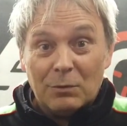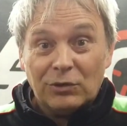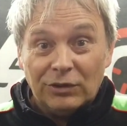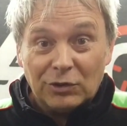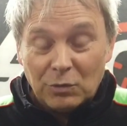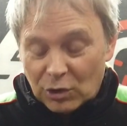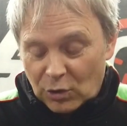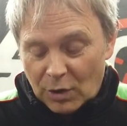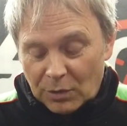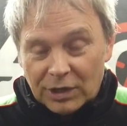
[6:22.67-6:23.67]
which seems to
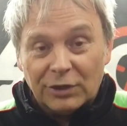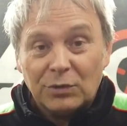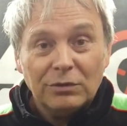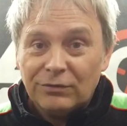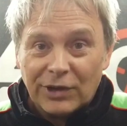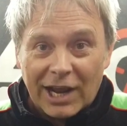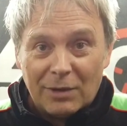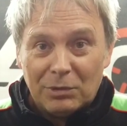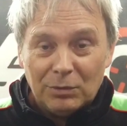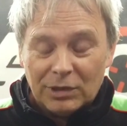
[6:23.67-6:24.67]
work quite well on this one. Very
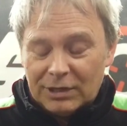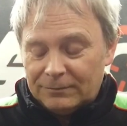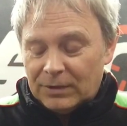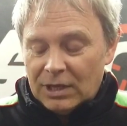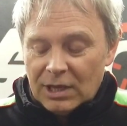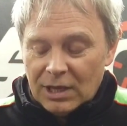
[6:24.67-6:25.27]
happy with that.